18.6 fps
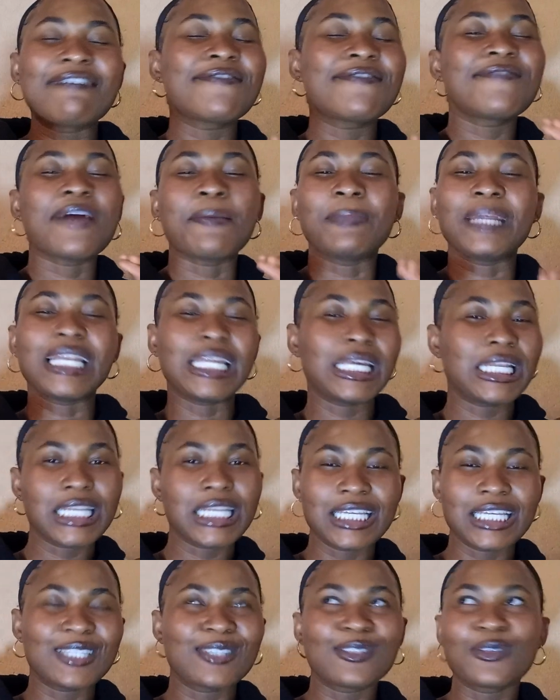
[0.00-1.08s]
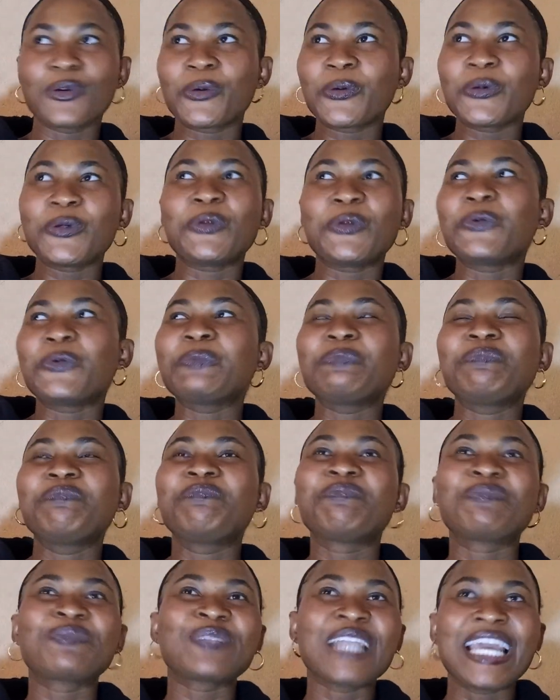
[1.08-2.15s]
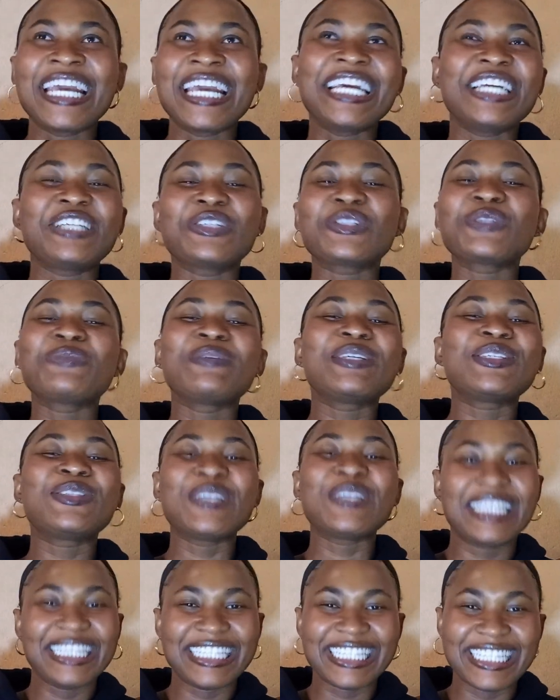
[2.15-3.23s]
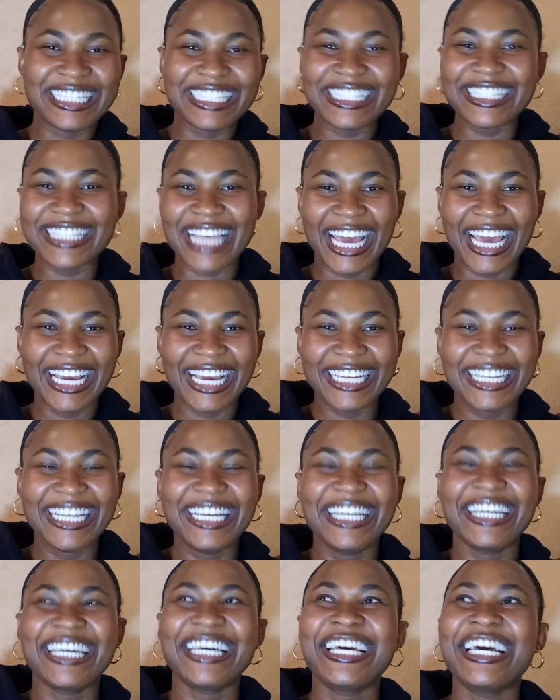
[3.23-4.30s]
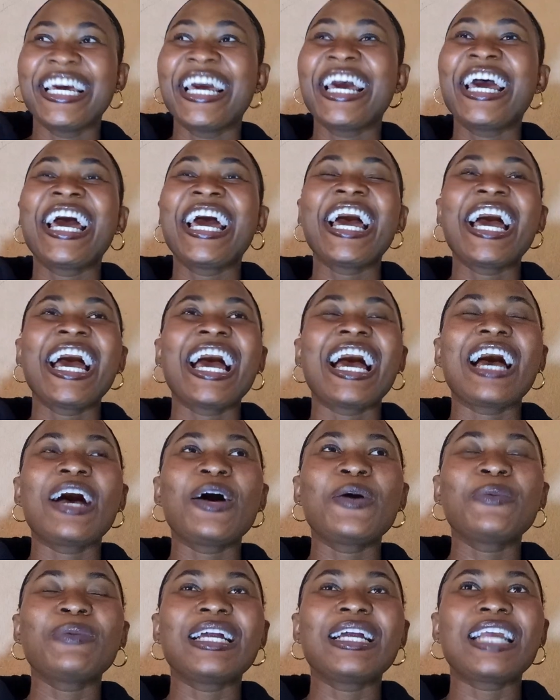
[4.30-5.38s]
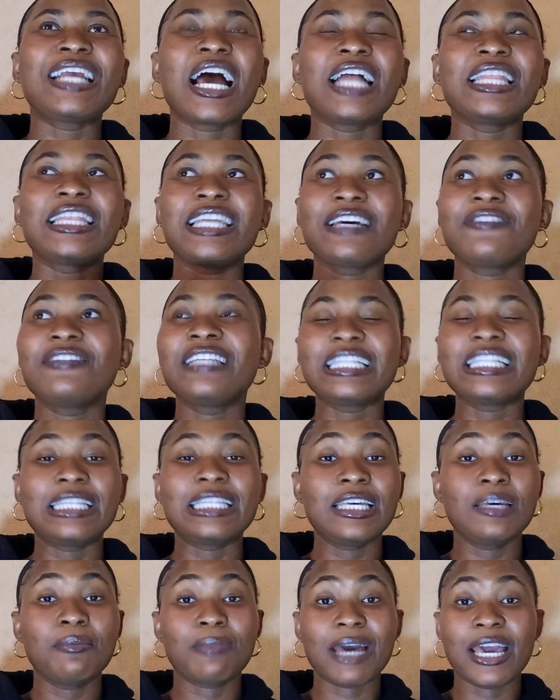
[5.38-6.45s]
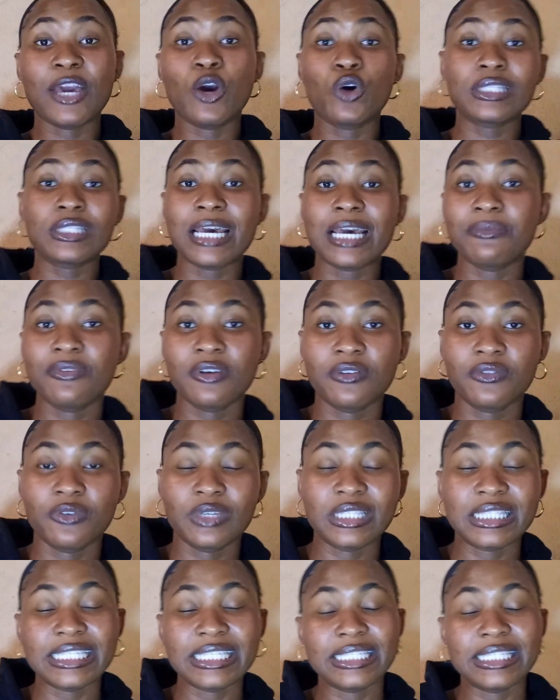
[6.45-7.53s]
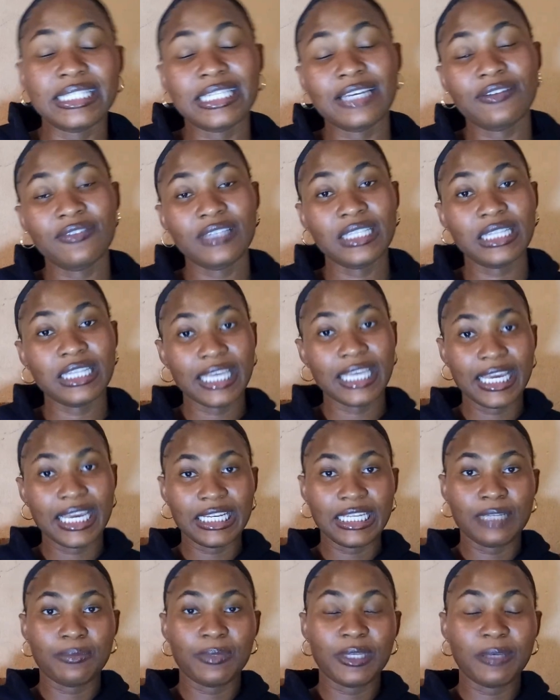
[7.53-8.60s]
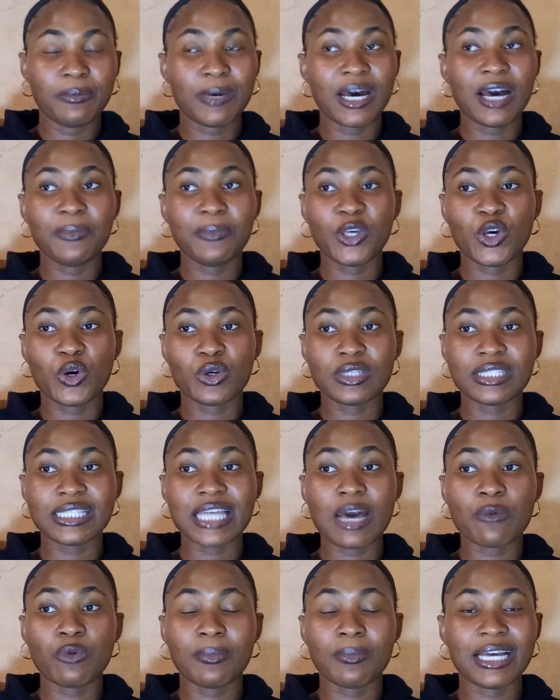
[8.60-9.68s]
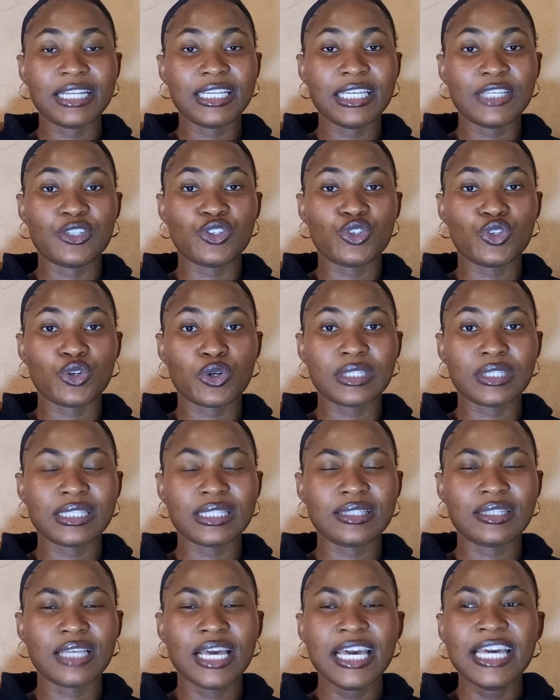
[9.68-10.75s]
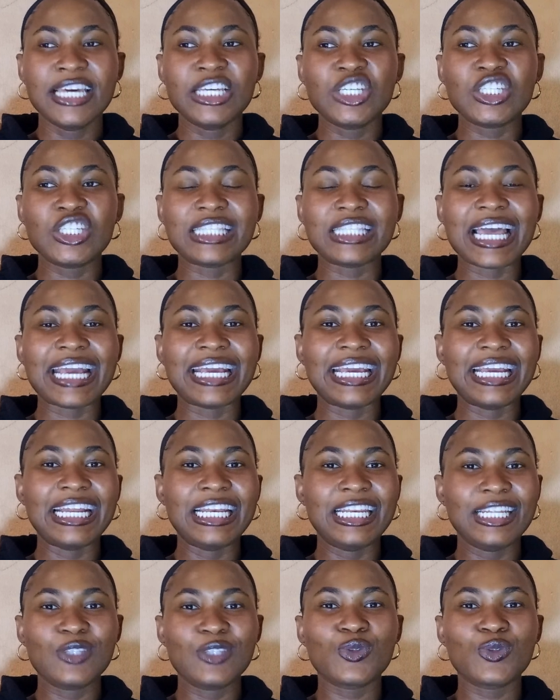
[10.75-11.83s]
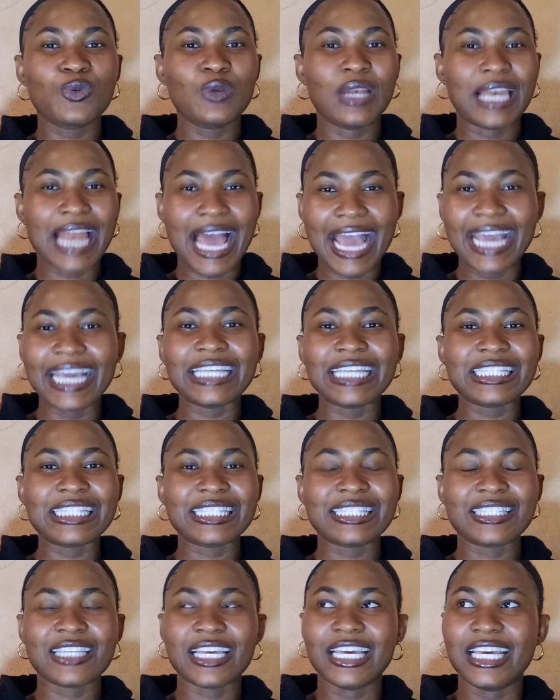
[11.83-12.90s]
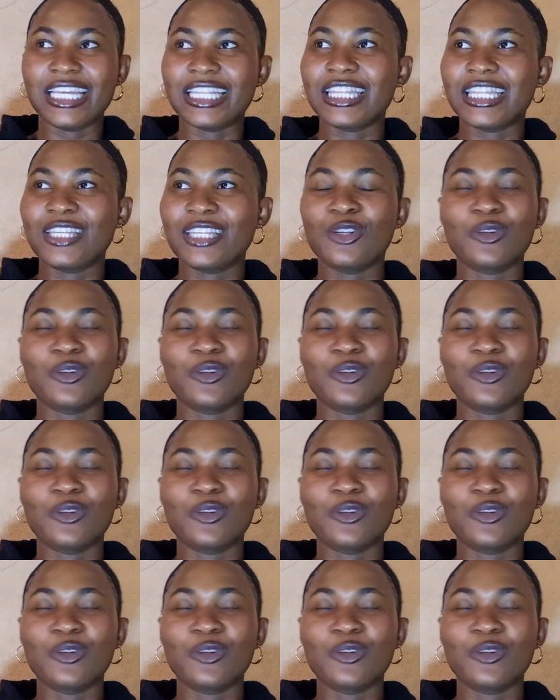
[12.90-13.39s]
feminine. So, it just makes you giddy inside. And definitely my all-time favorite is definitely Hailey Bieber because that woman is just she's like a little light in,